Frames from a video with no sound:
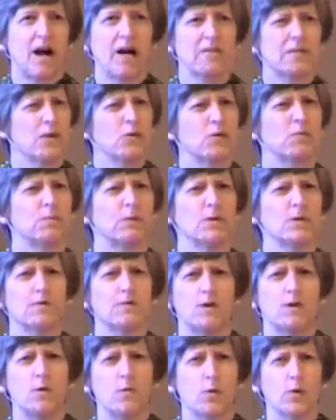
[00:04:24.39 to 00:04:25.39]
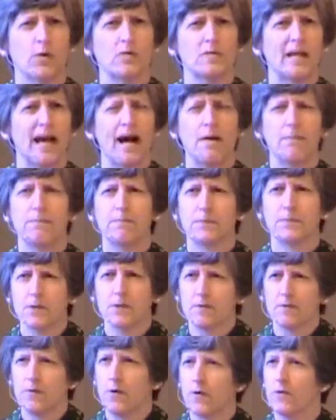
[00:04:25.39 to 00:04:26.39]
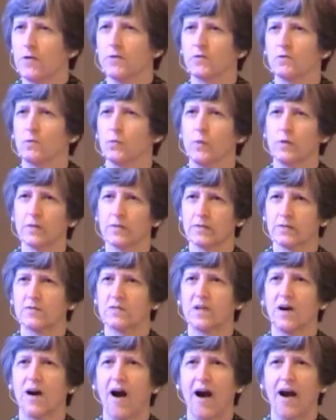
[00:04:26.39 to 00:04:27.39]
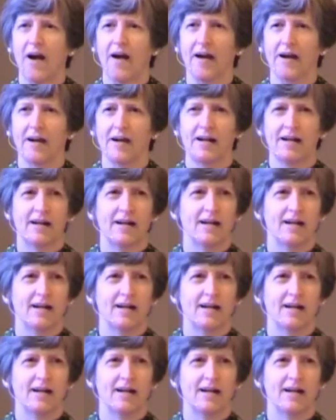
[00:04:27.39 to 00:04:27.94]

Aren't those beautiful words? How beautiful those words are.